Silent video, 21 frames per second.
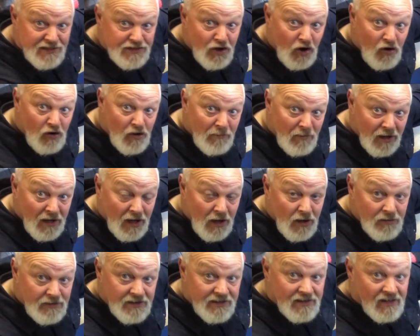tyre on my
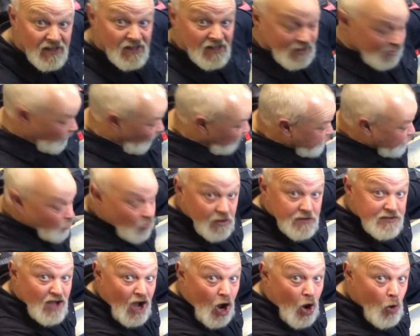own, and I'm trying
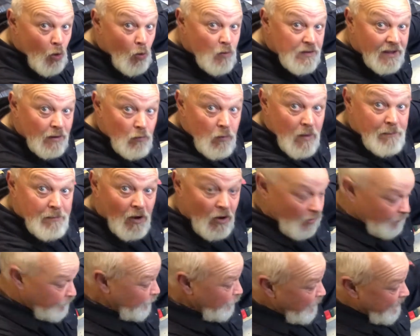to hold it and whip it
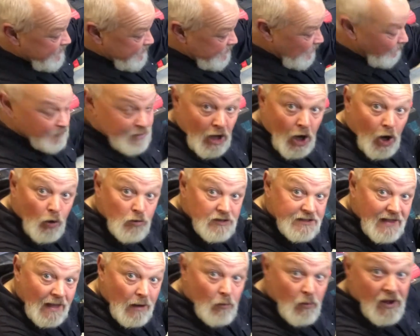off. If you had someone holding
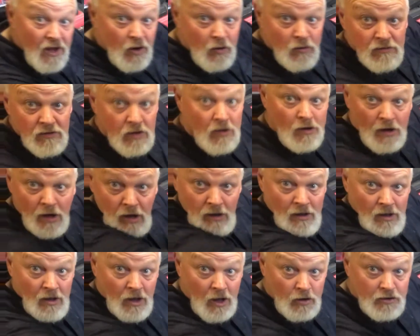that wheel,
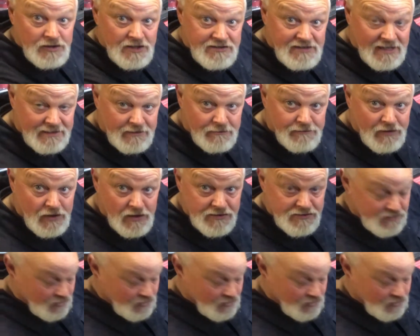I could have done it first